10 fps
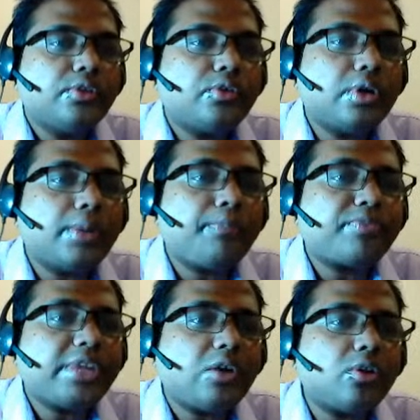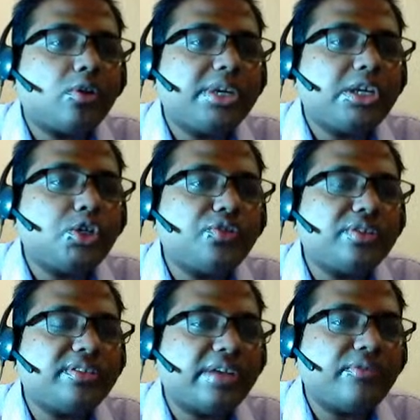So economic
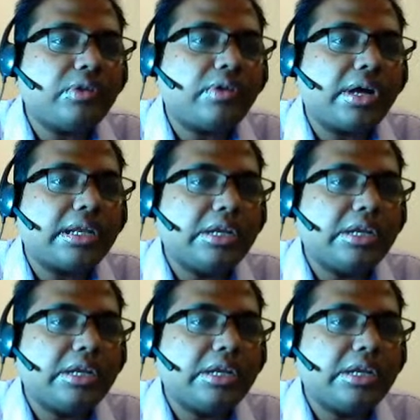issues is everywhere.